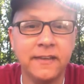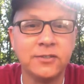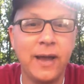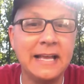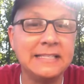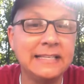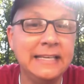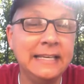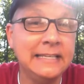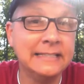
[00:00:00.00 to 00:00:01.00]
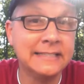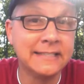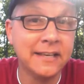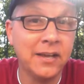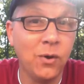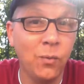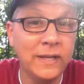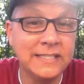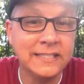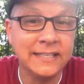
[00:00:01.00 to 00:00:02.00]
So as it ends,
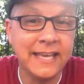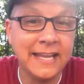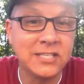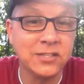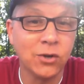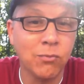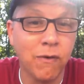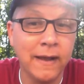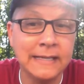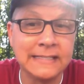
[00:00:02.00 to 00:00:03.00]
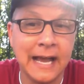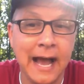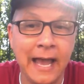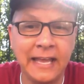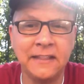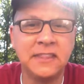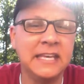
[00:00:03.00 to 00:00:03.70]
Winston catches O'Brien's eye and